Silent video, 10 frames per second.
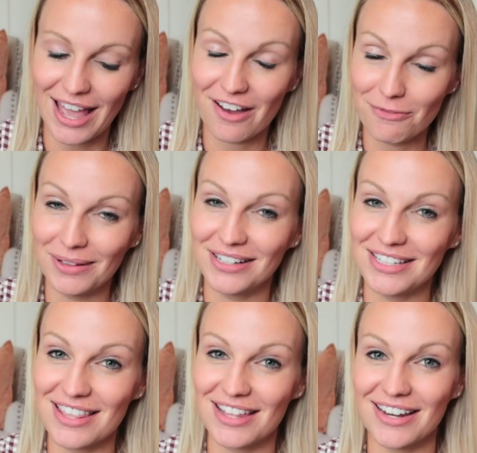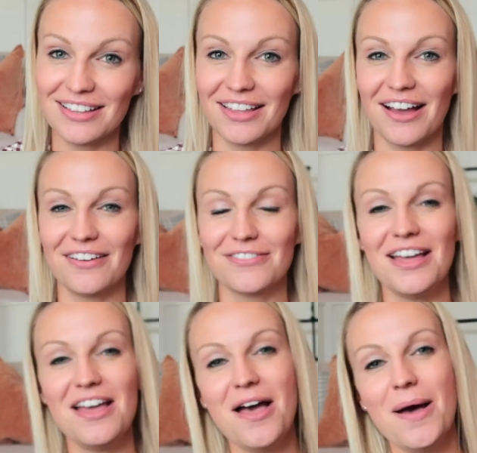have plenty that I love,
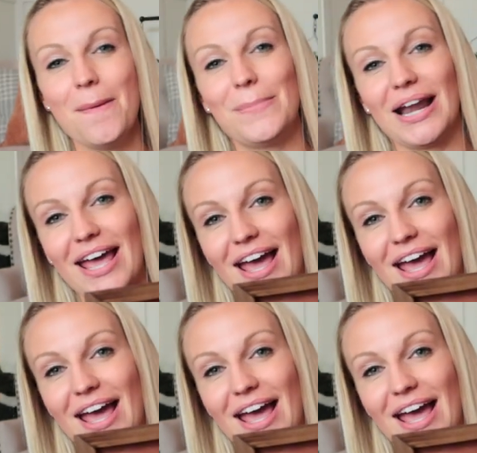but I